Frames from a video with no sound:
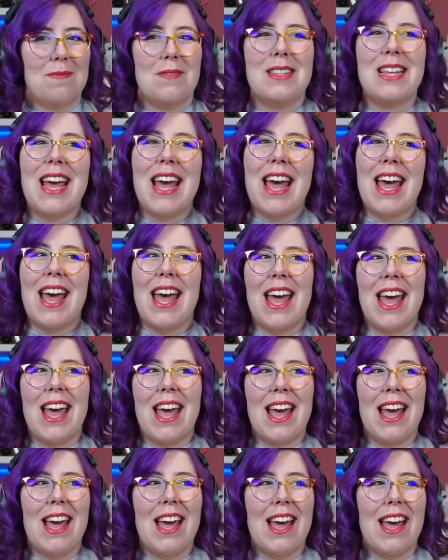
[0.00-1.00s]

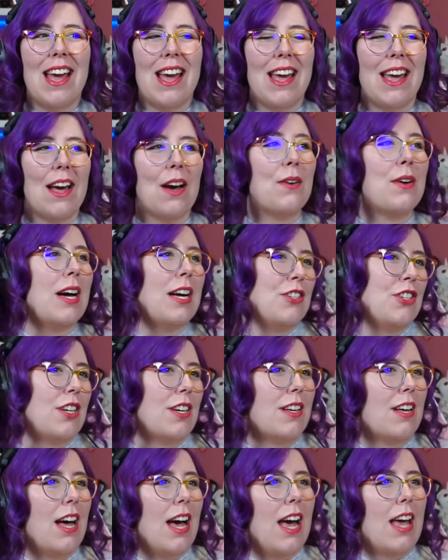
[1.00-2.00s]
Yay! Oh, got you.
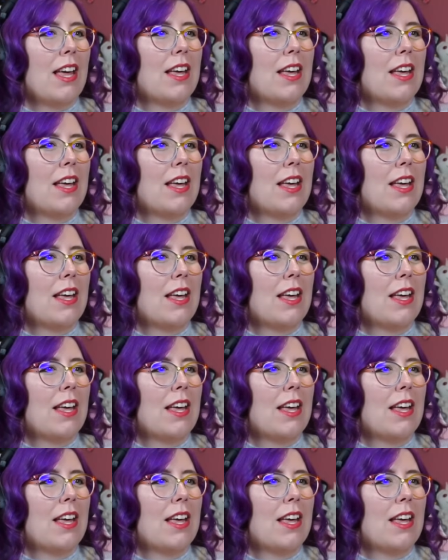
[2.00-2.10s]
Hi.